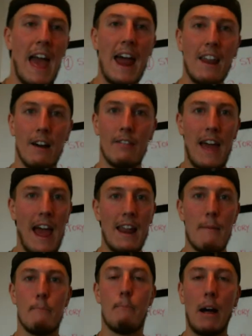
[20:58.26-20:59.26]
They had
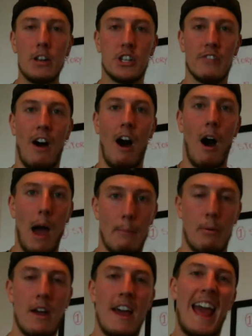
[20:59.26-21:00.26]
a bunch of
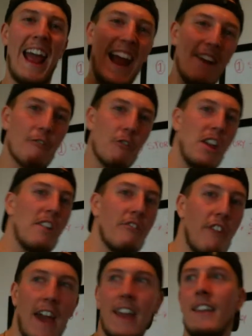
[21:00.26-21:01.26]
hype. Every
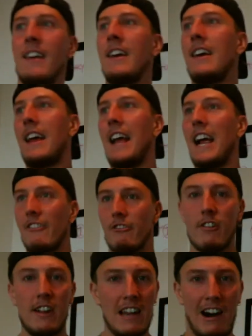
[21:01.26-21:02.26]
event,
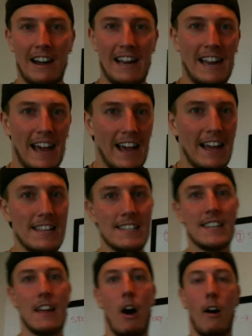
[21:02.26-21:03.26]
every 90 days,